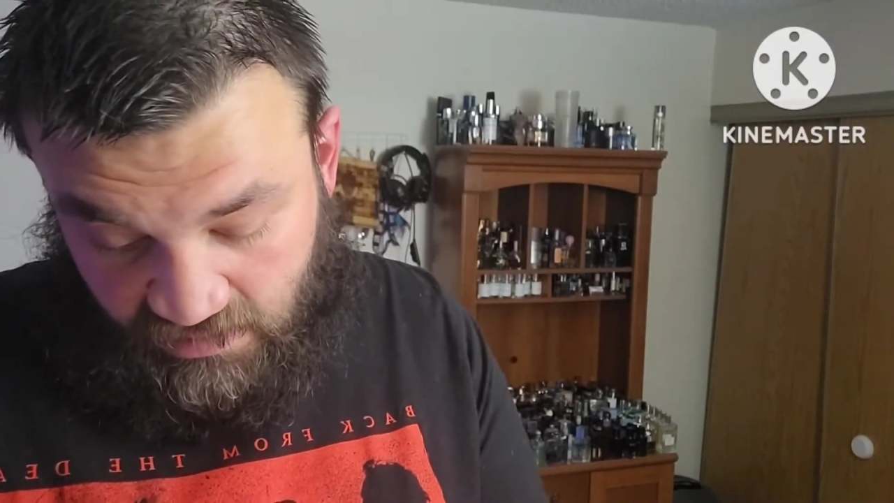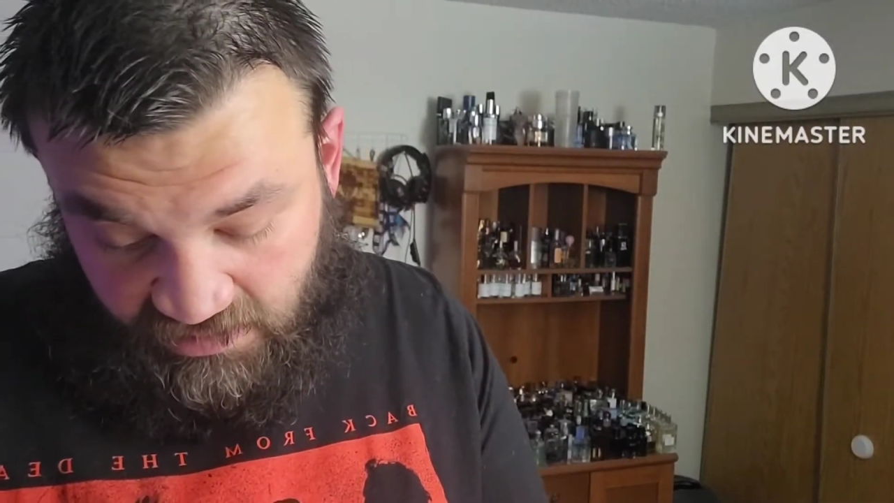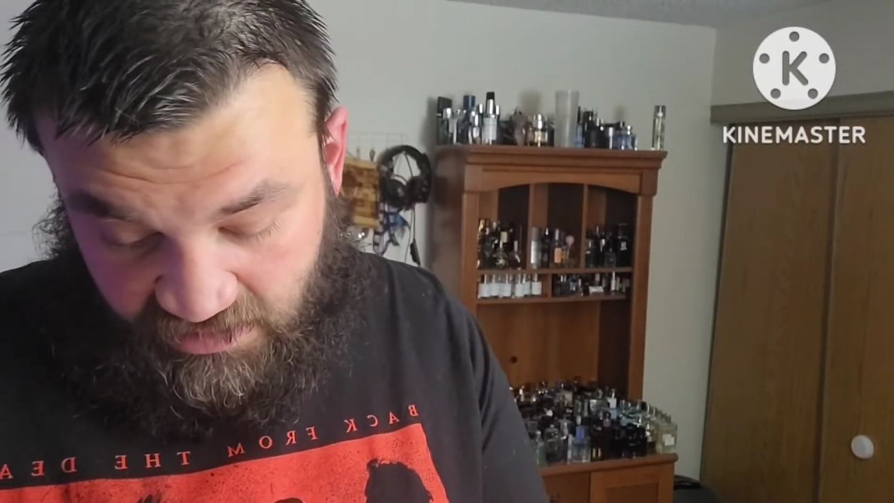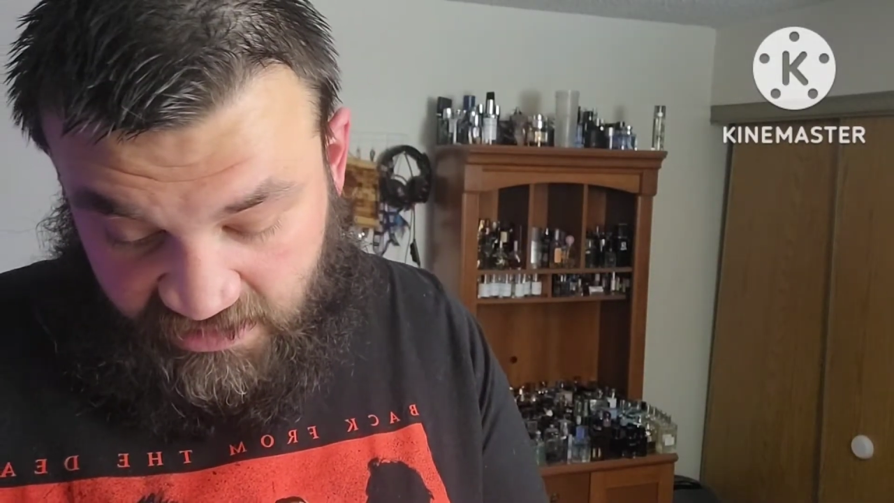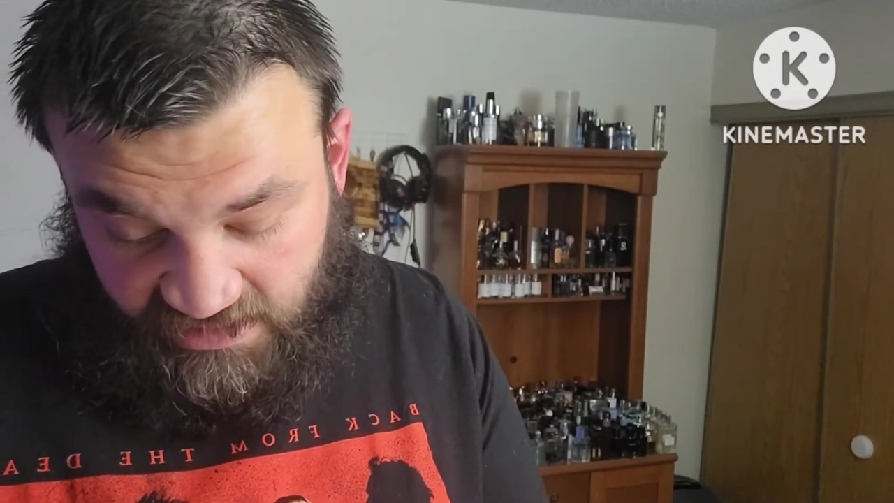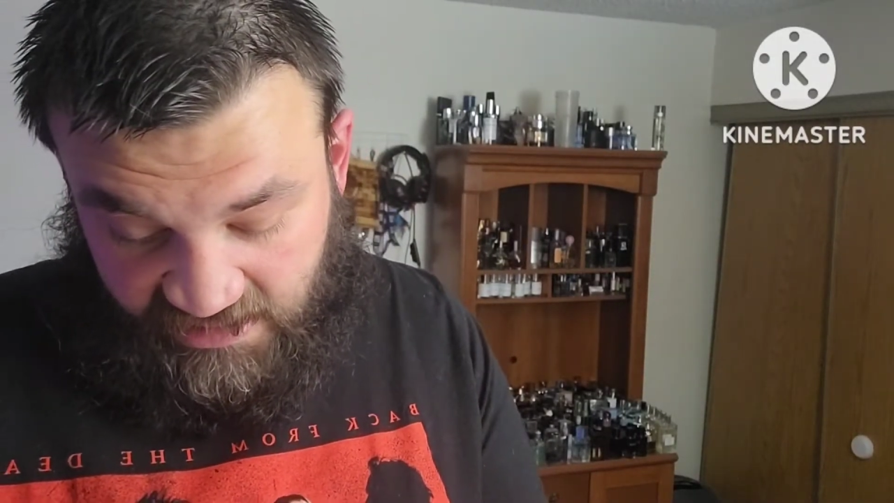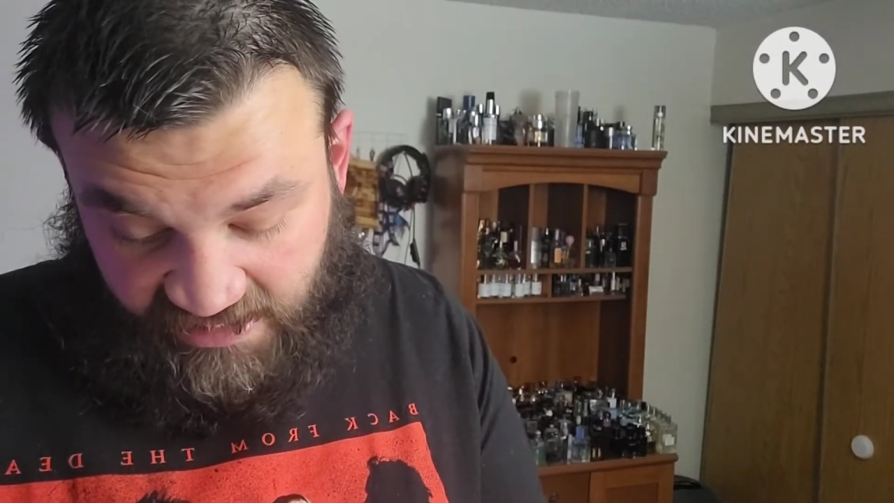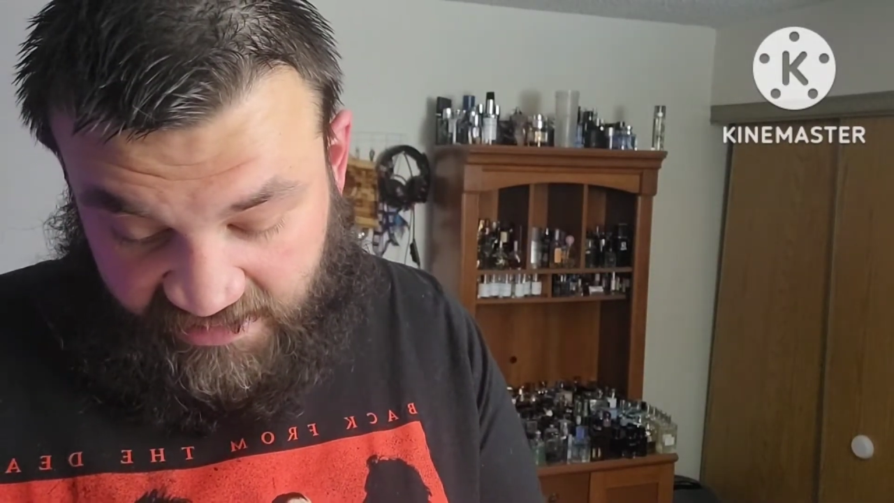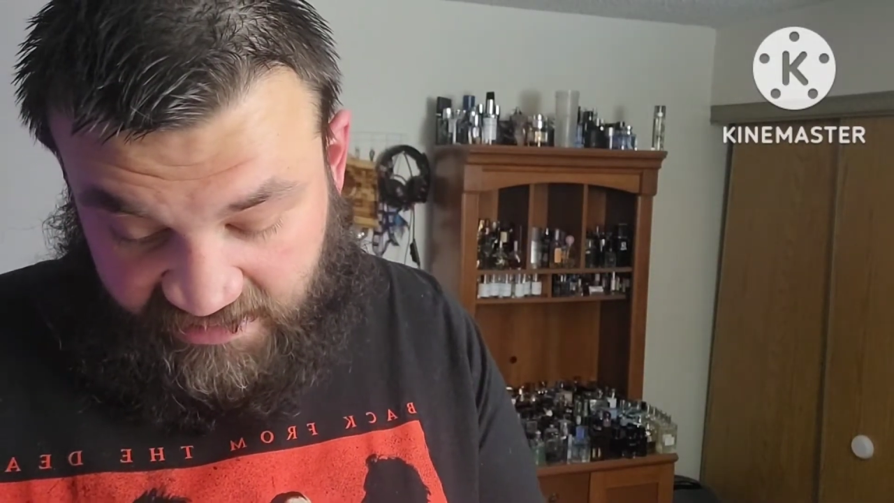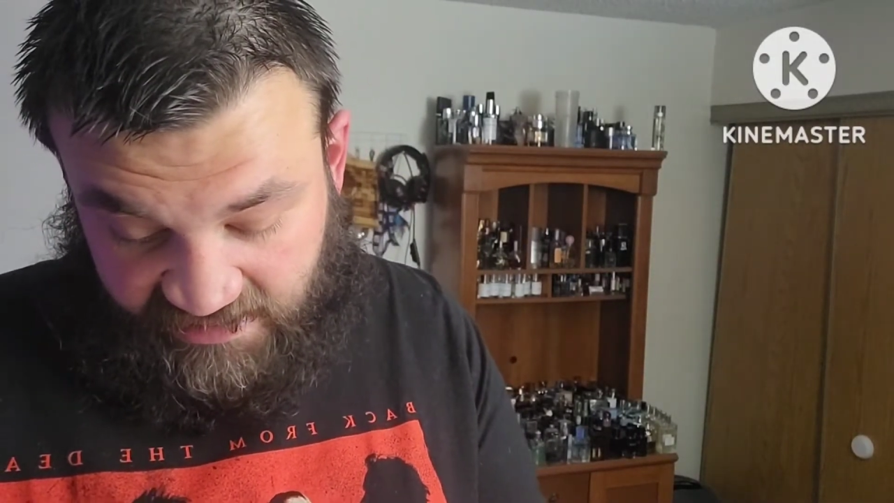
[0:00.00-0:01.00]
So this
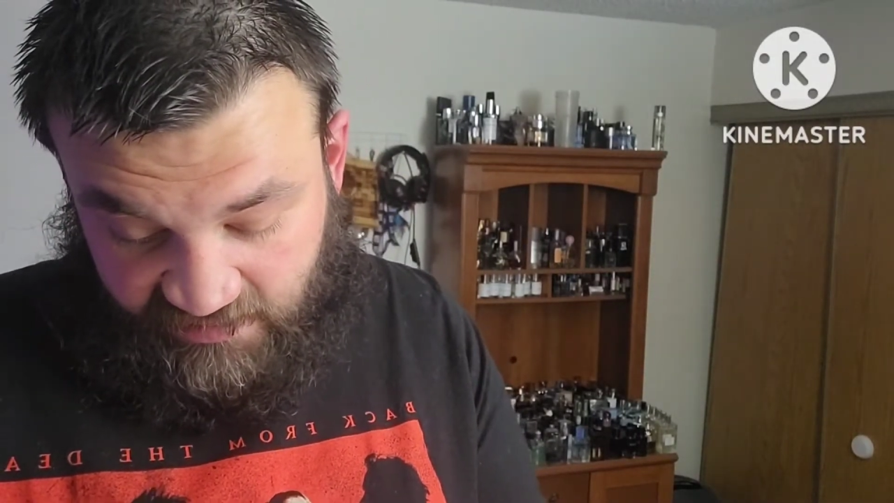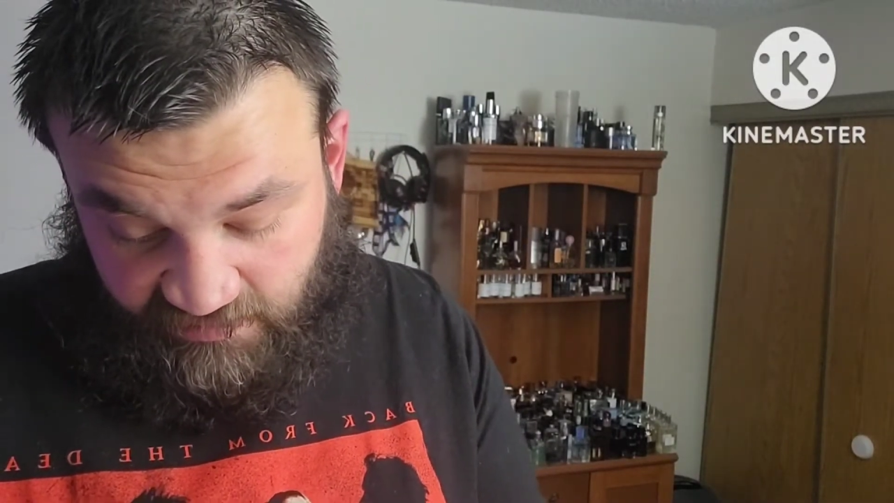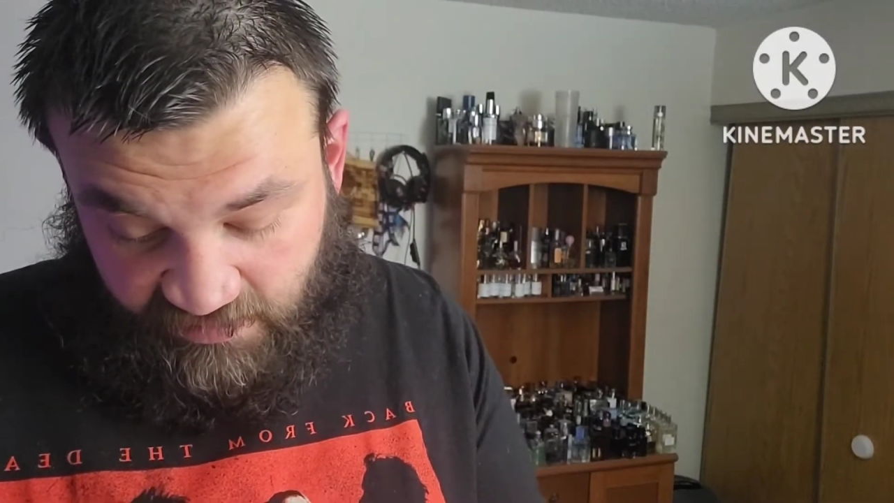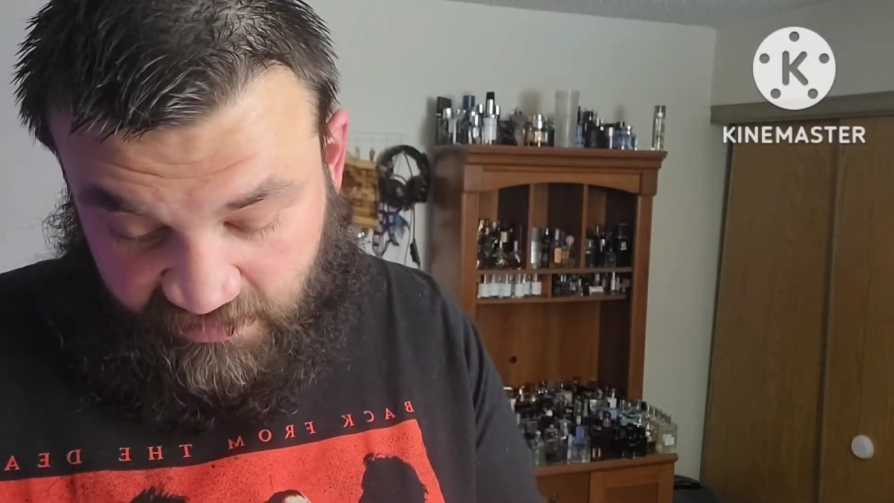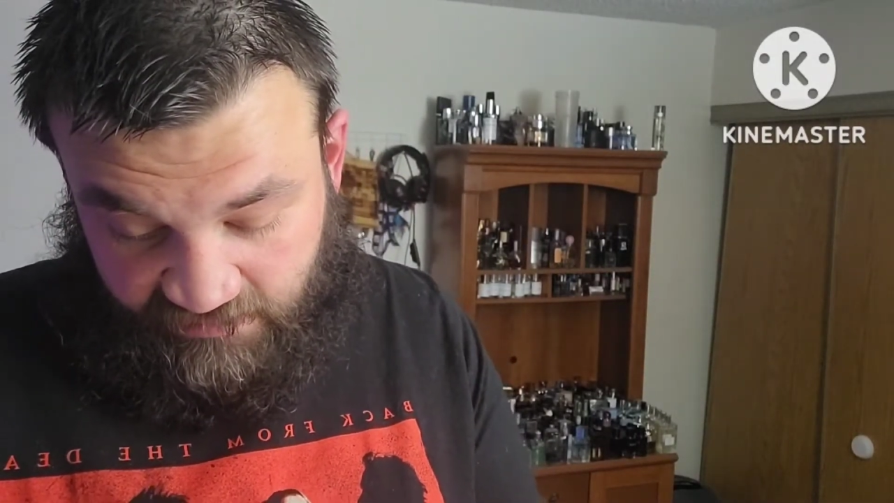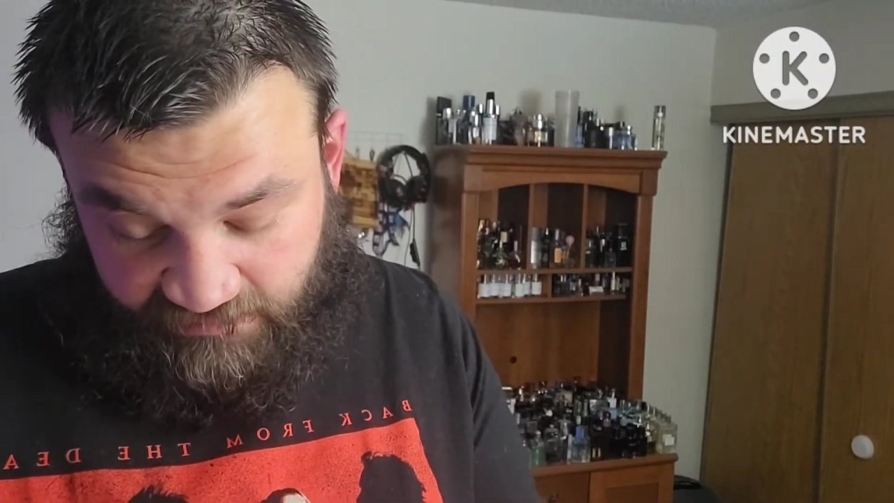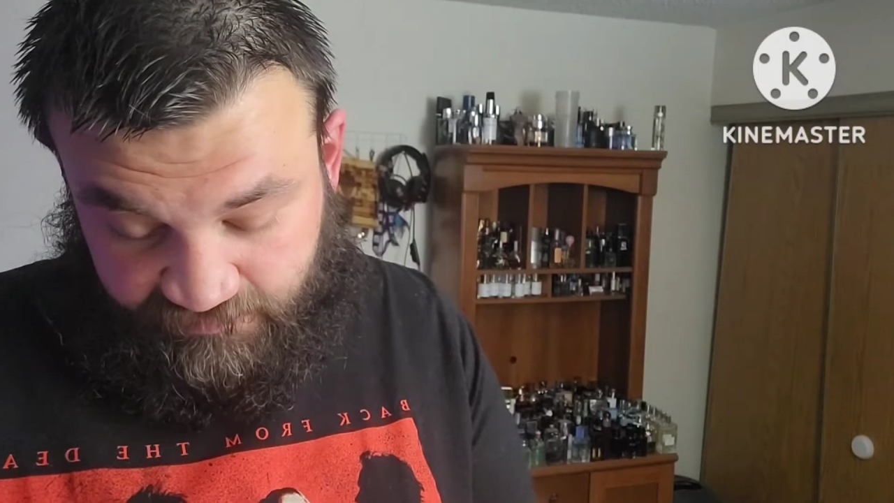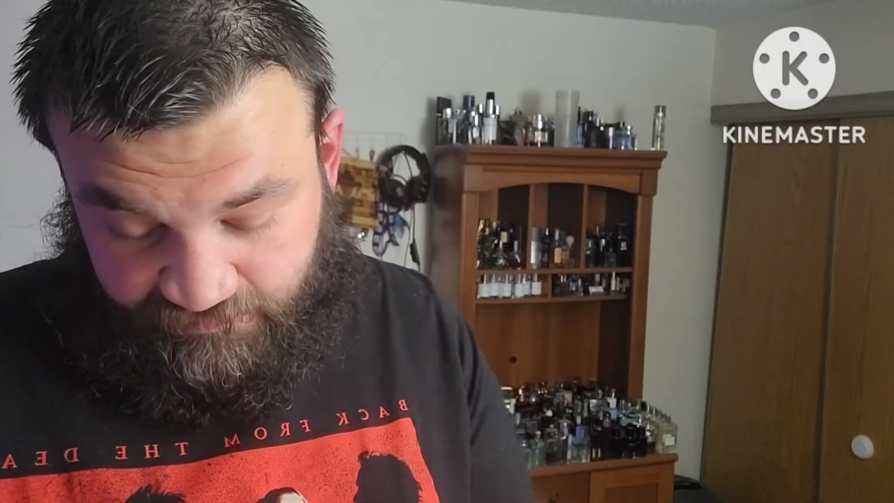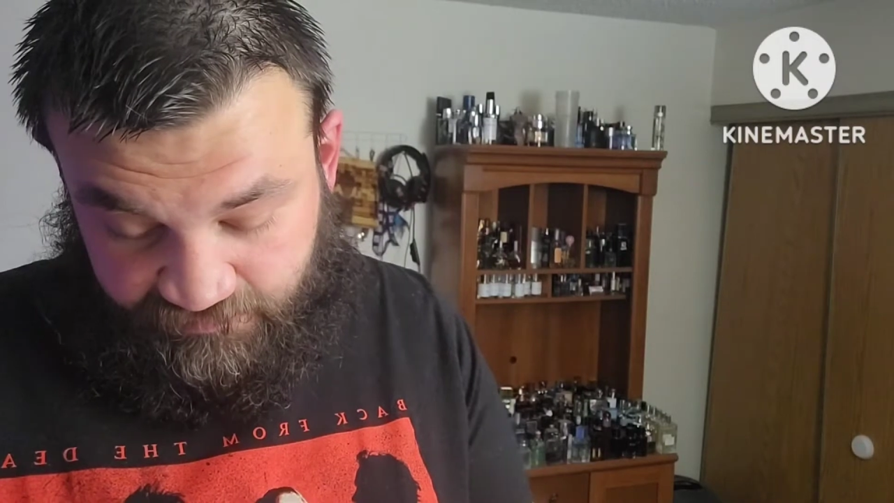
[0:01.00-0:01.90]
has some, um,